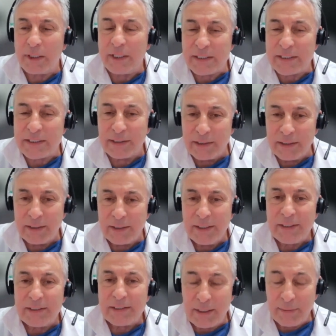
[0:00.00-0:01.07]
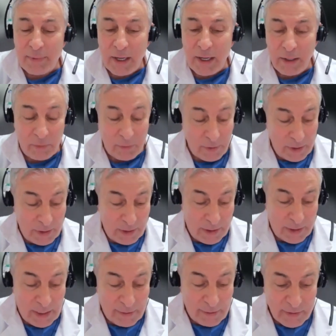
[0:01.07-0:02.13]
He's still somehow
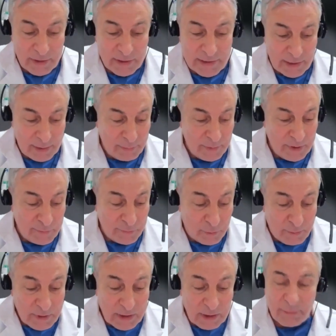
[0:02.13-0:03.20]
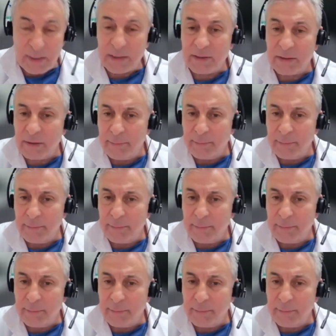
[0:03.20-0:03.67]
having some deformity, but